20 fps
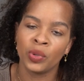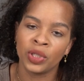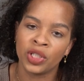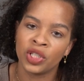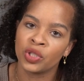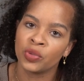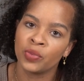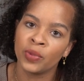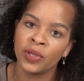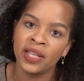
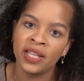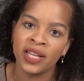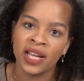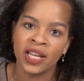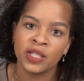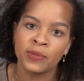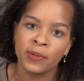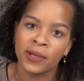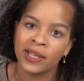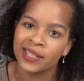which is really
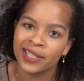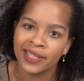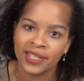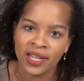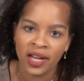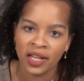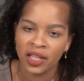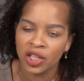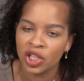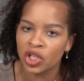nice because it's
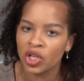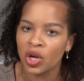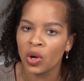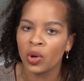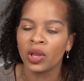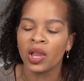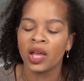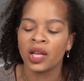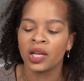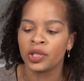not going to
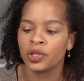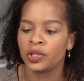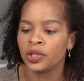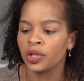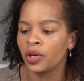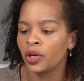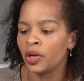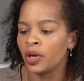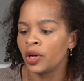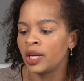show a lot of
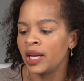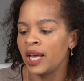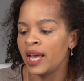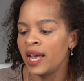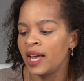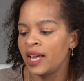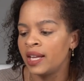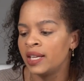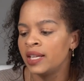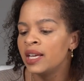dirt
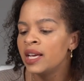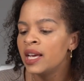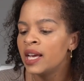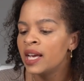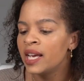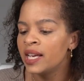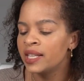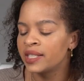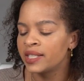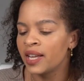and
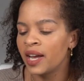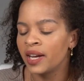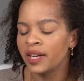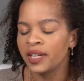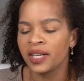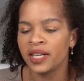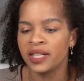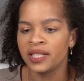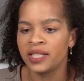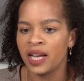it's not
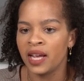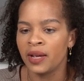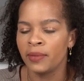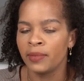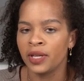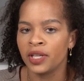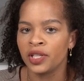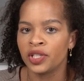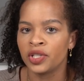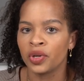going to
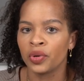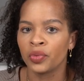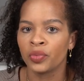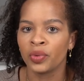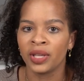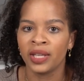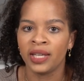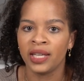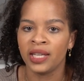damage really